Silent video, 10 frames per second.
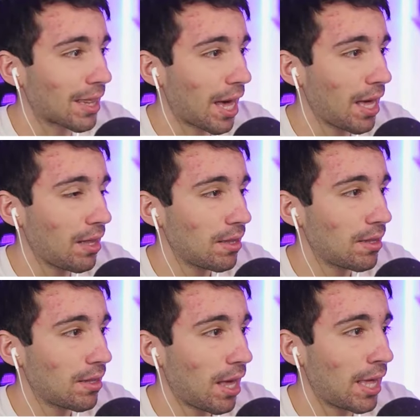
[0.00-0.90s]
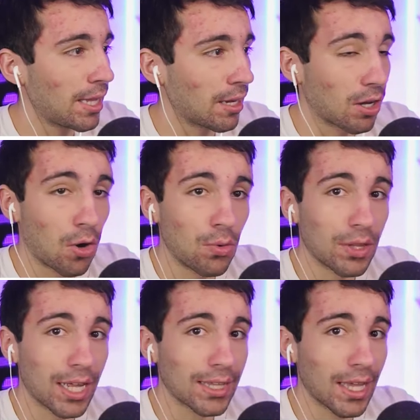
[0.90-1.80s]
that. And then cone
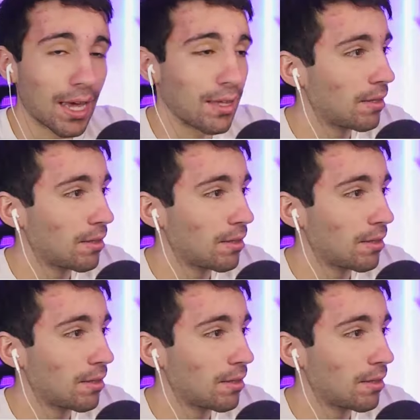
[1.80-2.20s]
like that.